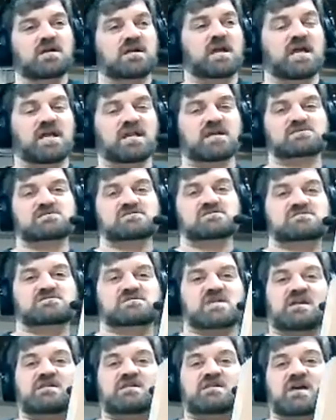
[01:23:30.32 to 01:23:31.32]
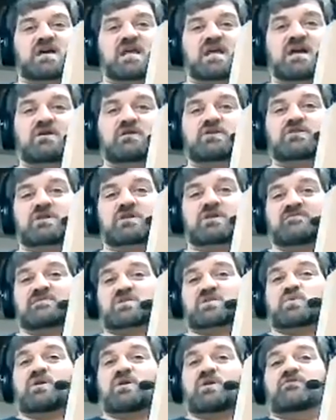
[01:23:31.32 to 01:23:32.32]
and extend that out. You can have a
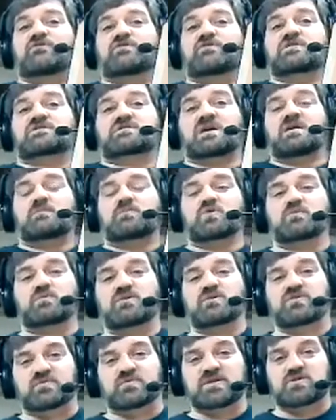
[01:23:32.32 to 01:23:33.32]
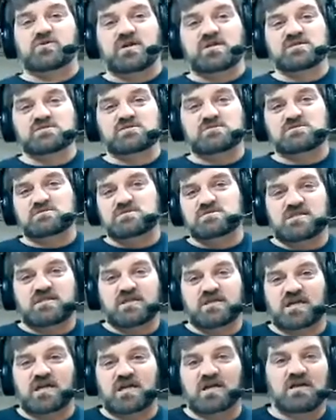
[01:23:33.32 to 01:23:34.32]
12-foot table with 3 trestles in
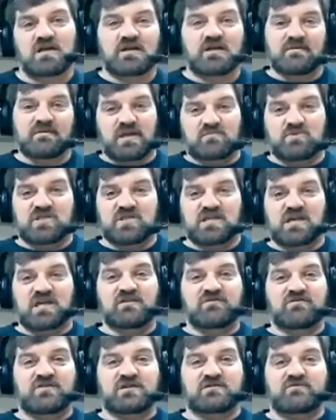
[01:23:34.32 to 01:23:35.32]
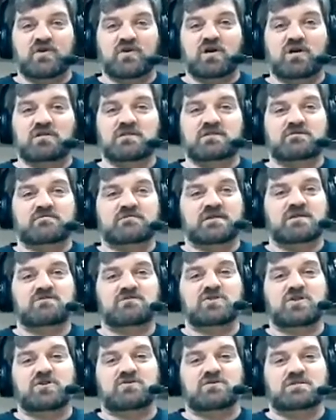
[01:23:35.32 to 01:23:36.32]
there and be the envy of all
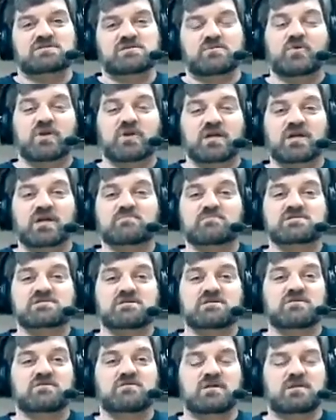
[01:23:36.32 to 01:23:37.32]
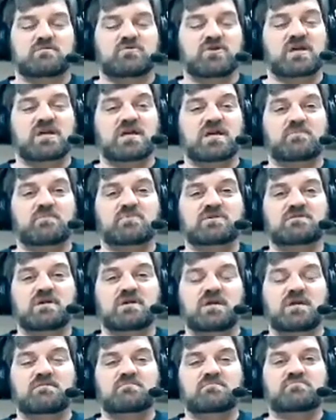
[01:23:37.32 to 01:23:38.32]
around you, except when it comes to breakup and
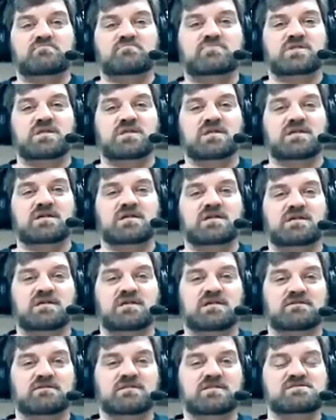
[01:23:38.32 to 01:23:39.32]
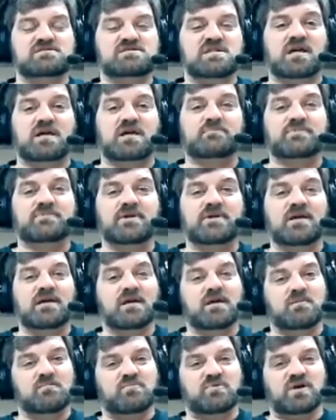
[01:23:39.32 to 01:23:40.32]
setup.
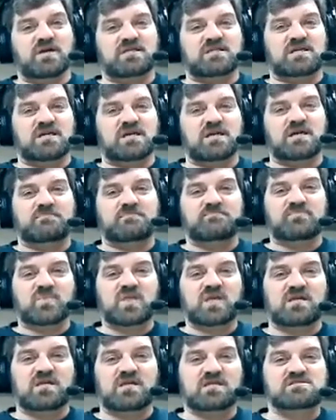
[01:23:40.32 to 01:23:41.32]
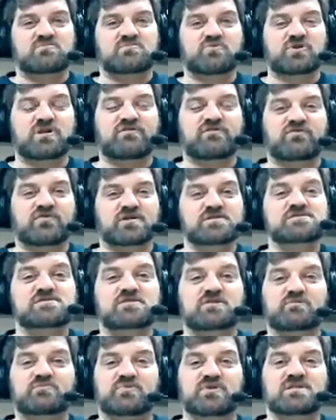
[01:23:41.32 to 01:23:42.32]
But it's a pretty
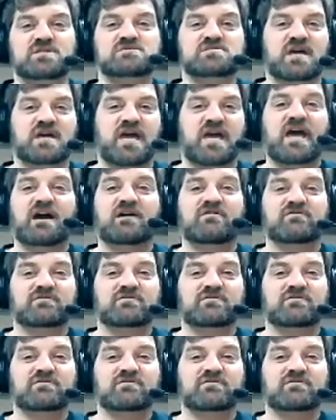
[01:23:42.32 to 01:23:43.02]
versatile piece to have.